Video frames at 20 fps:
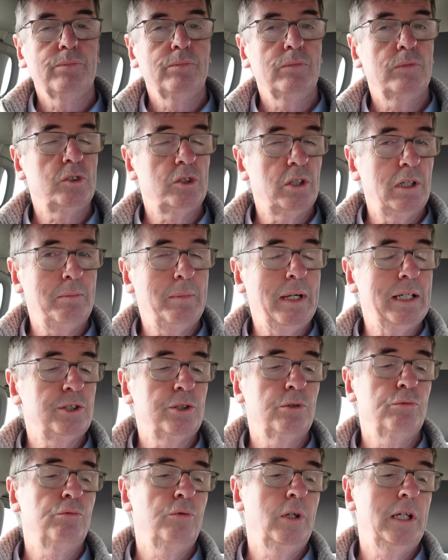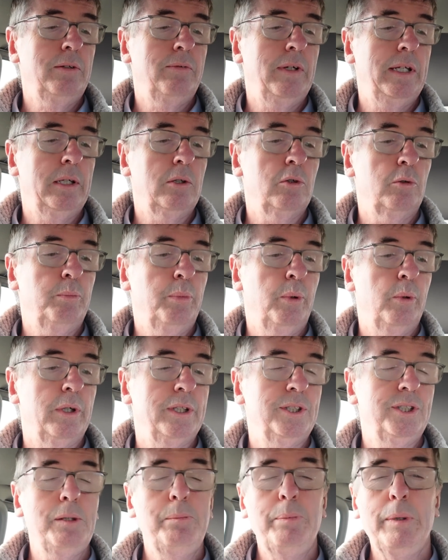So he makes a really, really good
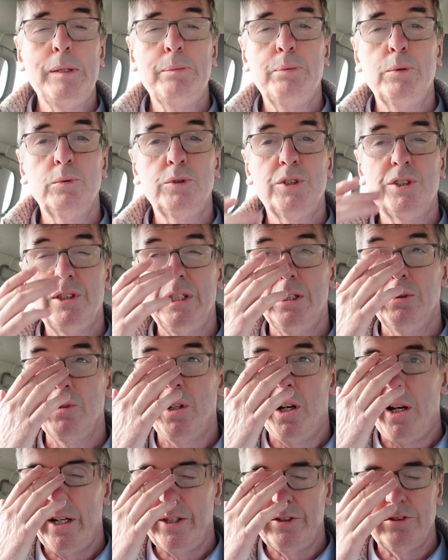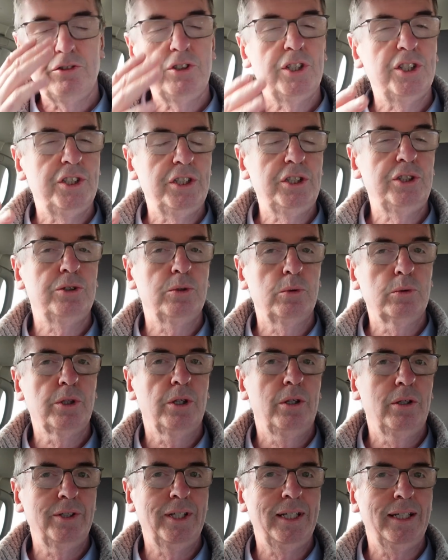point. See, people still like the traditional
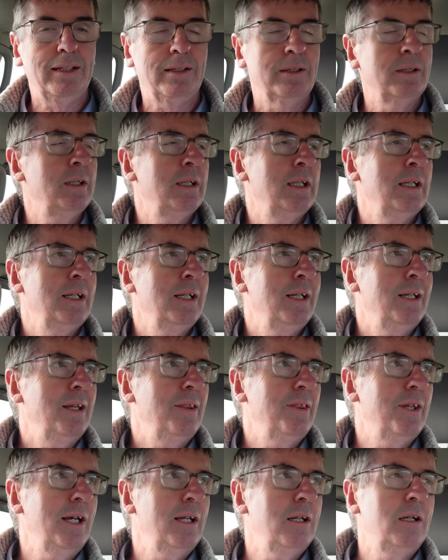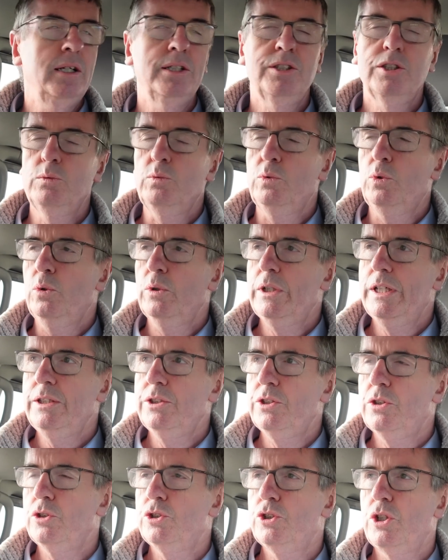car dealer. They like to walk
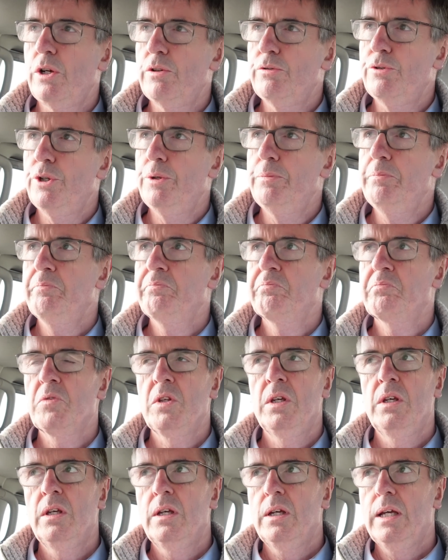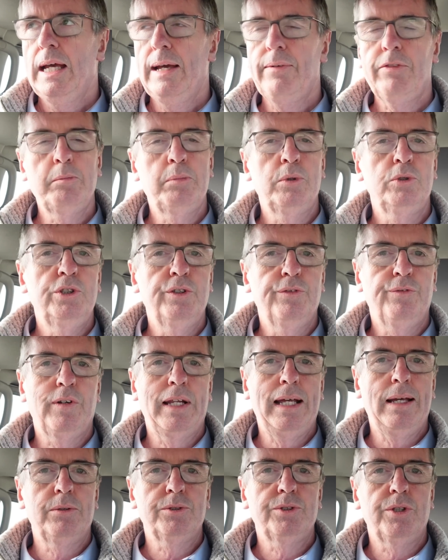into the showroom, have the bunch of
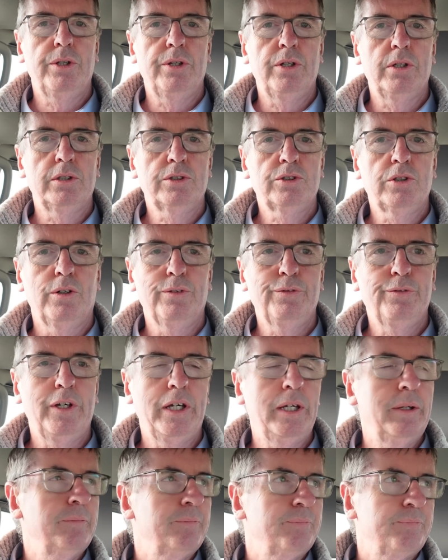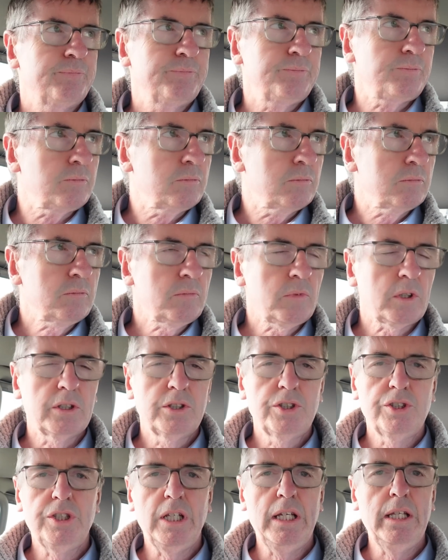flowers and the nice coffee,
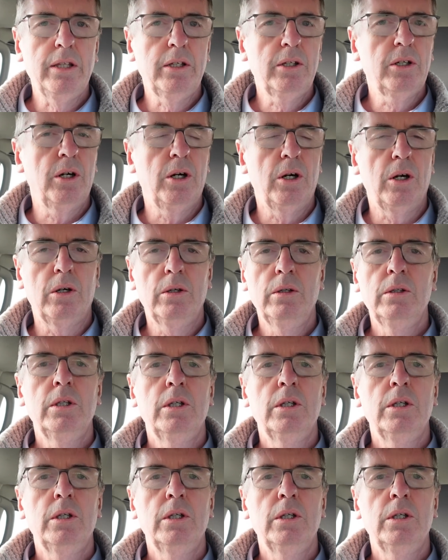see the car,